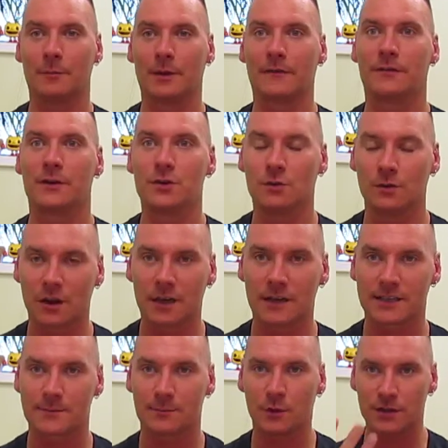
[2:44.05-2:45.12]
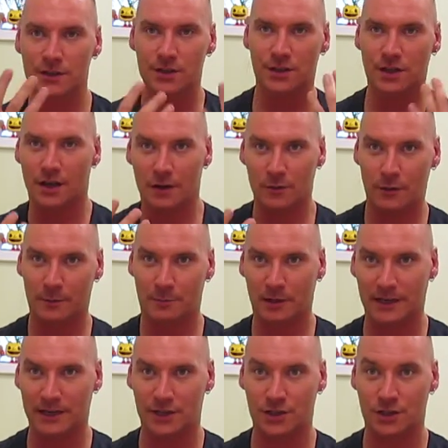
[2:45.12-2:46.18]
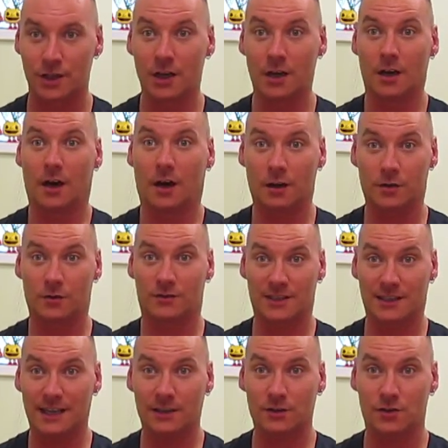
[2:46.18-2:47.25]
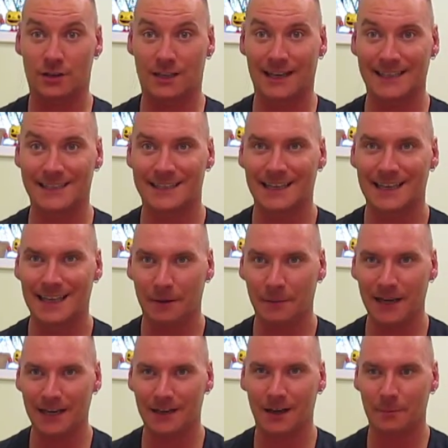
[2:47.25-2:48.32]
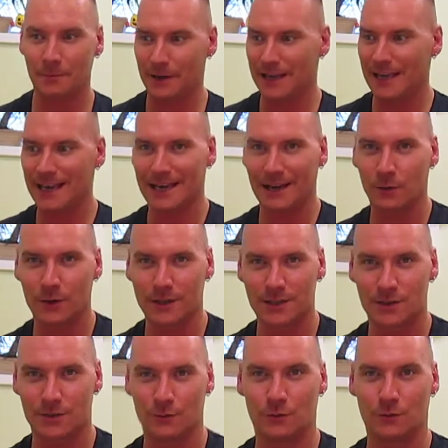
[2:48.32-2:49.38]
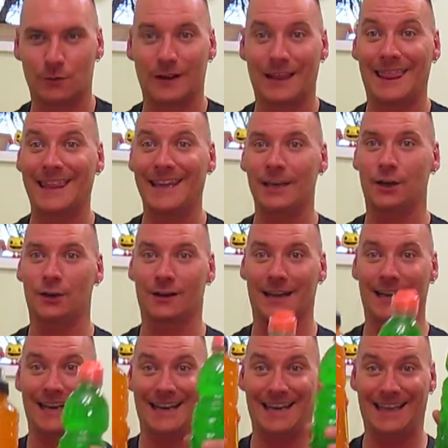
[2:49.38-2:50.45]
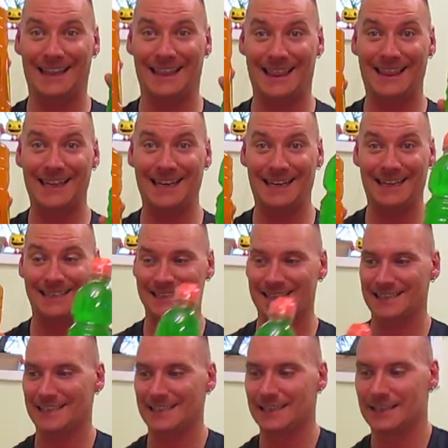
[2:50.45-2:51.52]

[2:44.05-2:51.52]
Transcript: But if you do a lot of sports and you got to replenish all those electrolytes, you may not be getting what you think you're getting in these